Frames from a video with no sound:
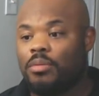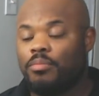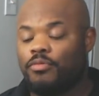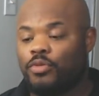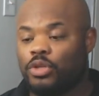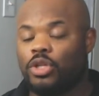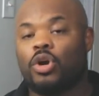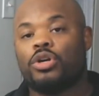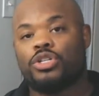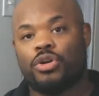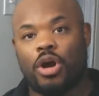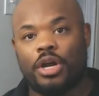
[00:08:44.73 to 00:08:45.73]
for
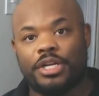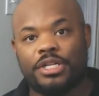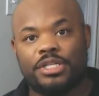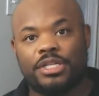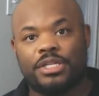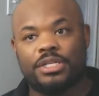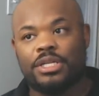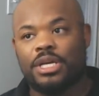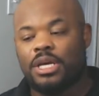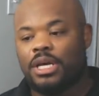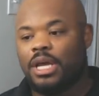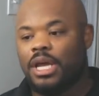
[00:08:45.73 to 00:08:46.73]
larger audiences,
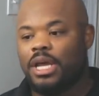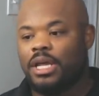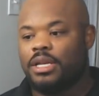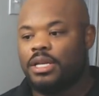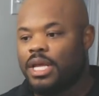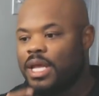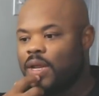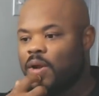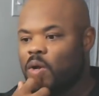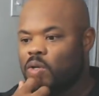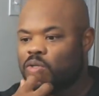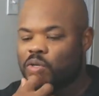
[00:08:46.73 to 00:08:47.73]
and it
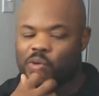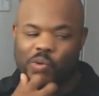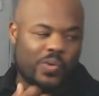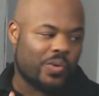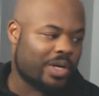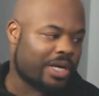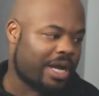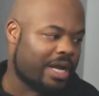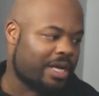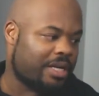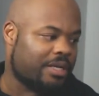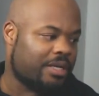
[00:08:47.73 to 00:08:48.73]
also
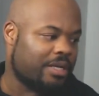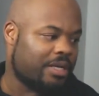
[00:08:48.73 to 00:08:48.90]
had